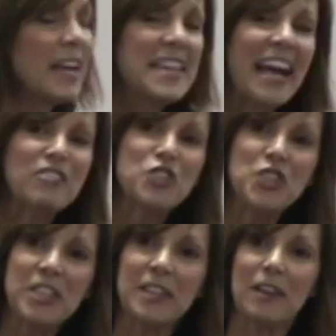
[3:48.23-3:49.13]
Now
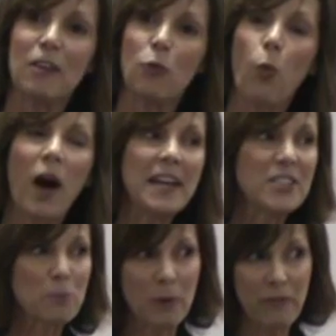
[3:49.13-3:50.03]
Jill, wanting
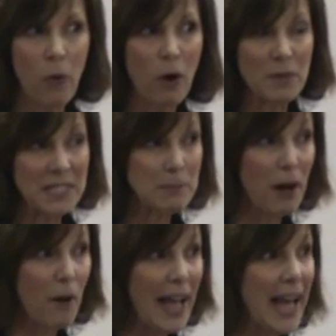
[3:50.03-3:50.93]
to perform a
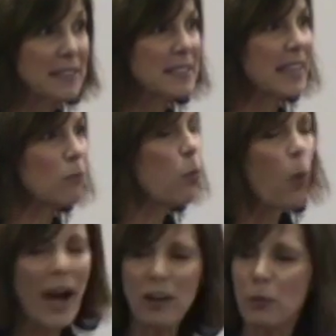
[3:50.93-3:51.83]
small act, said,
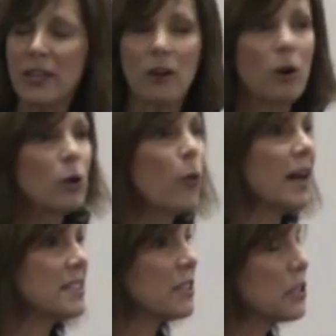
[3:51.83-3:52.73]
"Why don't we go
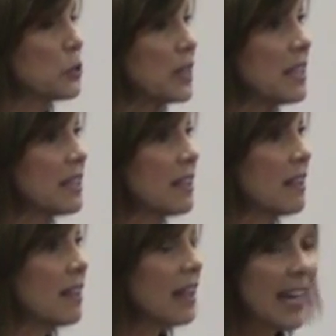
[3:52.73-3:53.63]
across the street
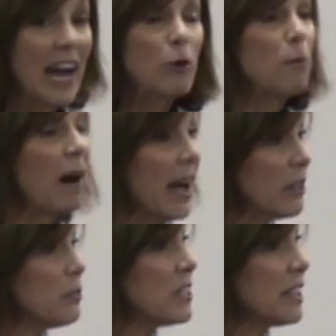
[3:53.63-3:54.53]
and I will buy
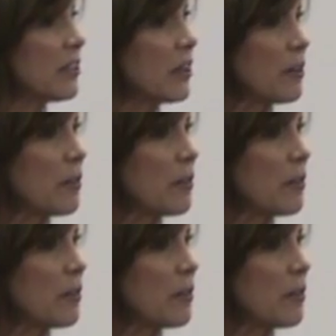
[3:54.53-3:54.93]
you dinner?"